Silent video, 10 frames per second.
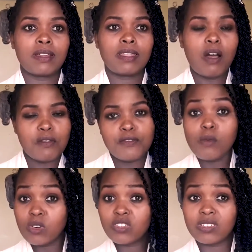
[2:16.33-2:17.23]
Now, a few
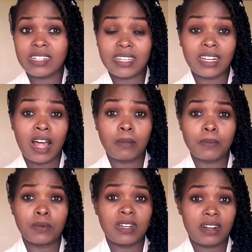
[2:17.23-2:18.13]
questions that can help
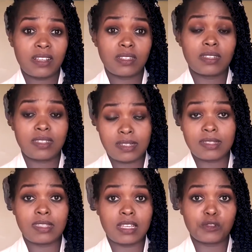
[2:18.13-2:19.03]
you realize these
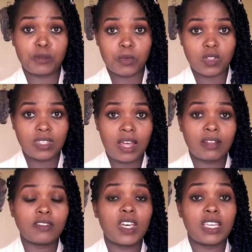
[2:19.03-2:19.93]
things from
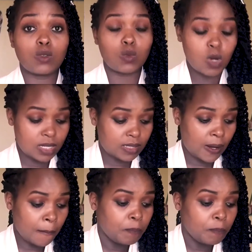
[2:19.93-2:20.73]
yourself is one,